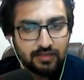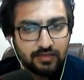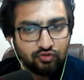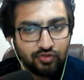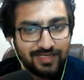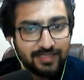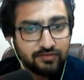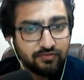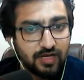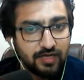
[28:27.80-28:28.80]
So let's
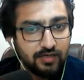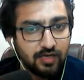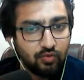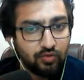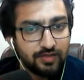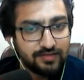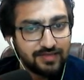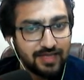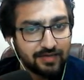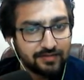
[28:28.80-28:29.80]
find out this
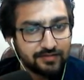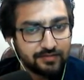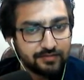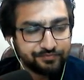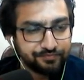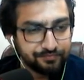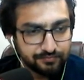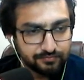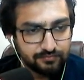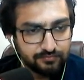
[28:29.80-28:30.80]
X.
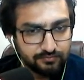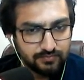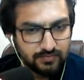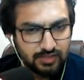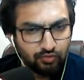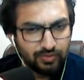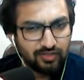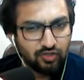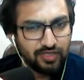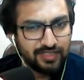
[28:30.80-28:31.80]
You can
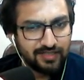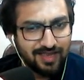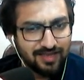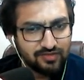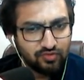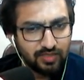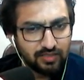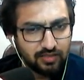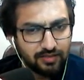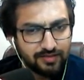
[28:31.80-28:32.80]
call it X, you can
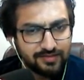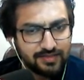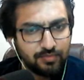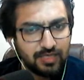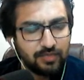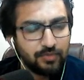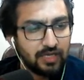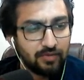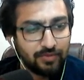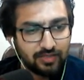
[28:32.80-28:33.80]
call it C. By the way,
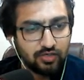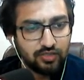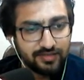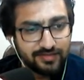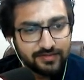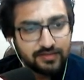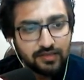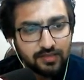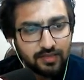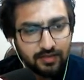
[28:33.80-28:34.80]
I will call it
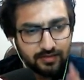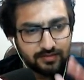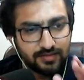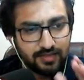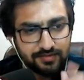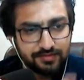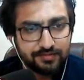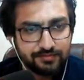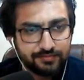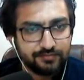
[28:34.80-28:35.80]
C in this
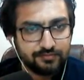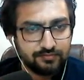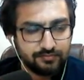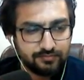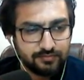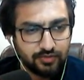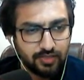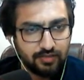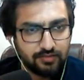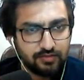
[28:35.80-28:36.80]
case.
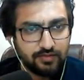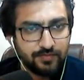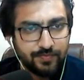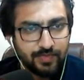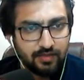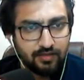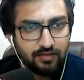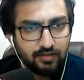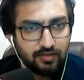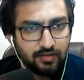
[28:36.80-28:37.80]
Okay.
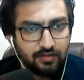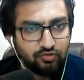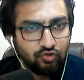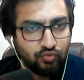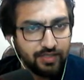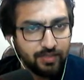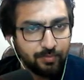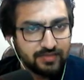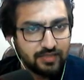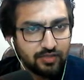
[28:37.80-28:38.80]
So
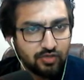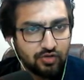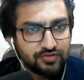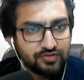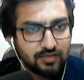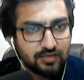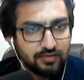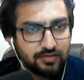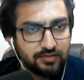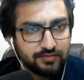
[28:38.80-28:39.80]
20% loss
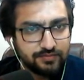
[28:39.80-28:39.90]
occurred.